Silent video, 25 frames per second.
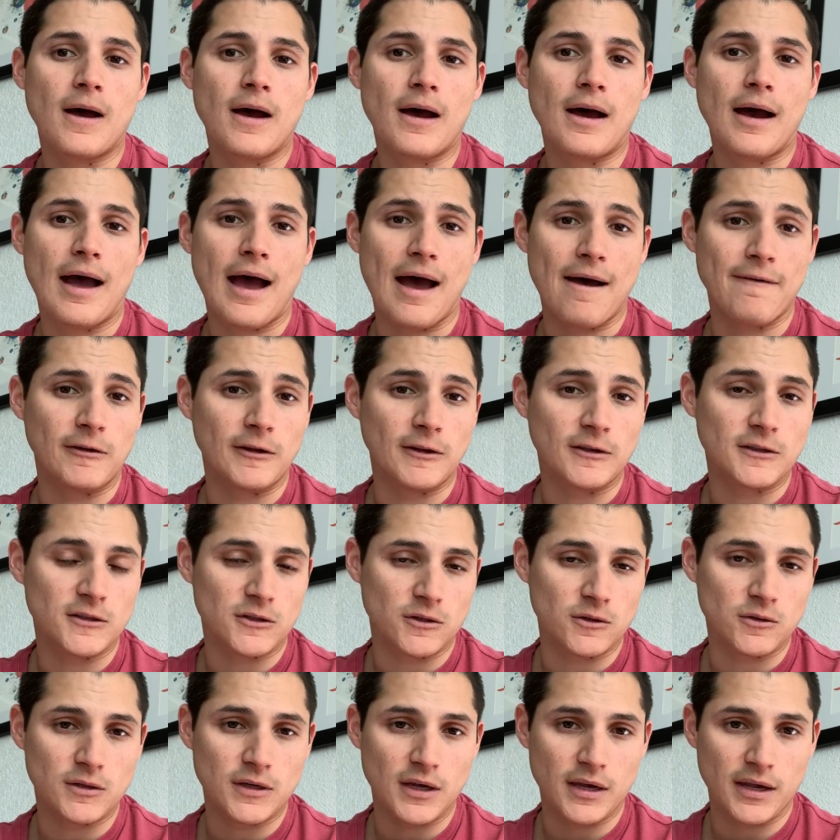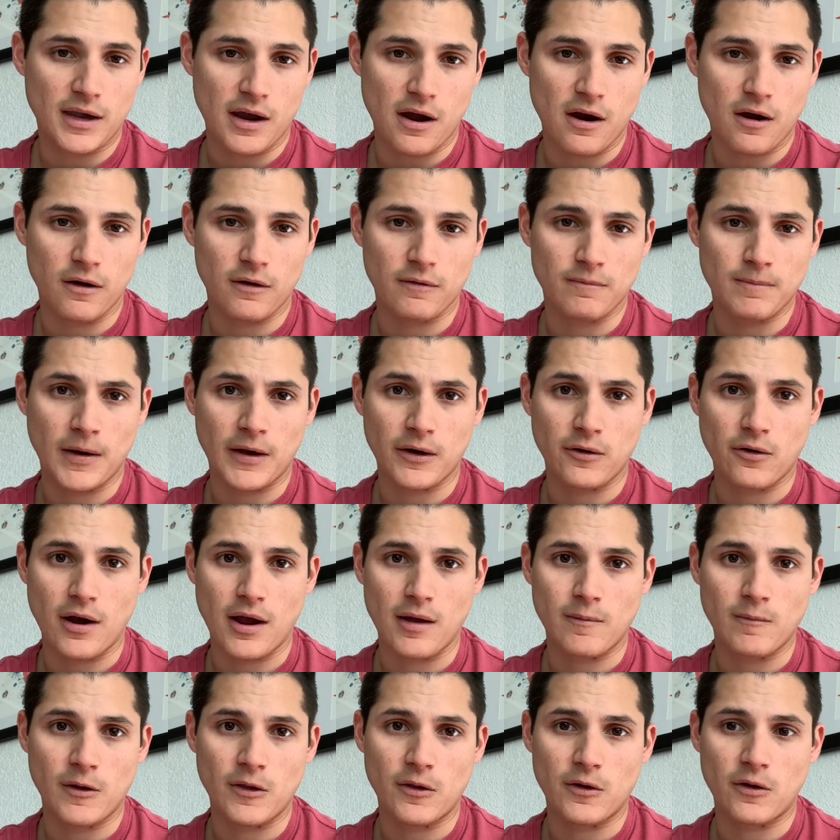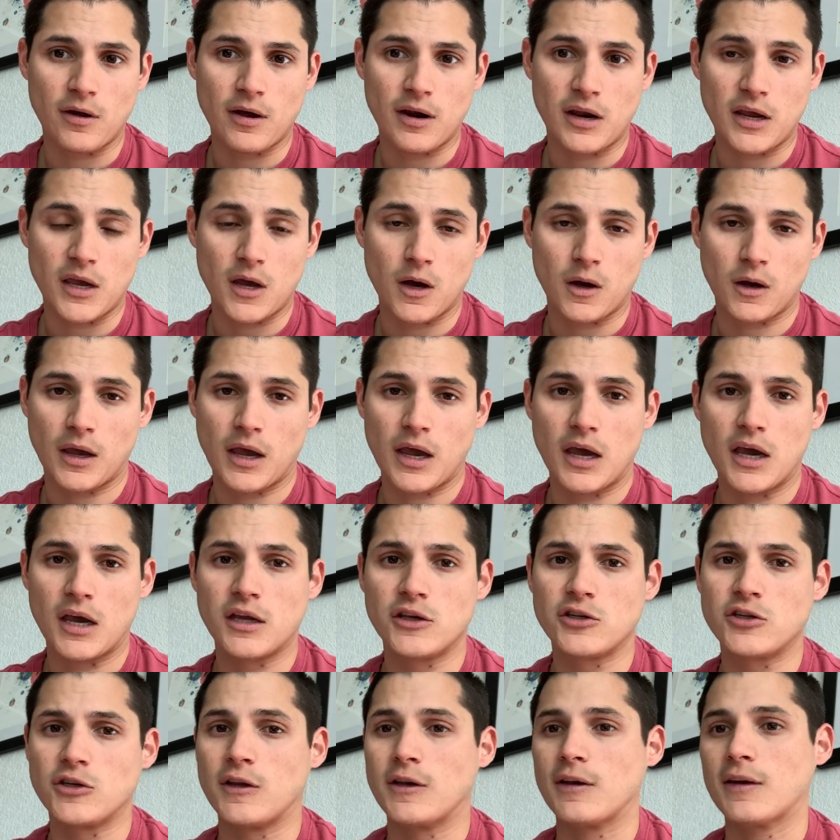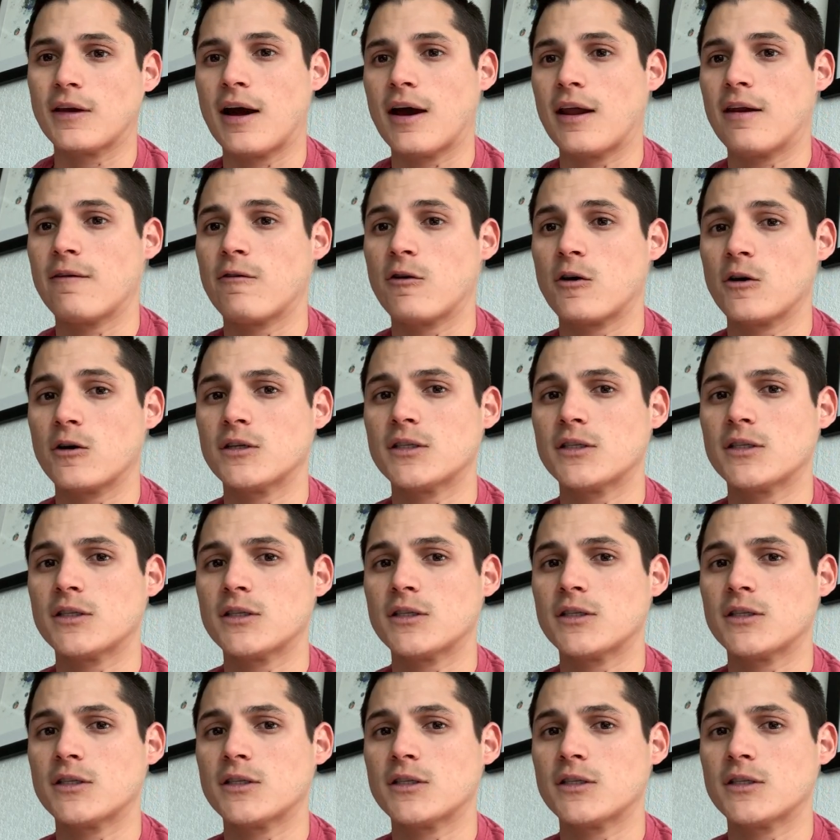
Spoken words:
having to take care of my grandmother at a young age, and kind of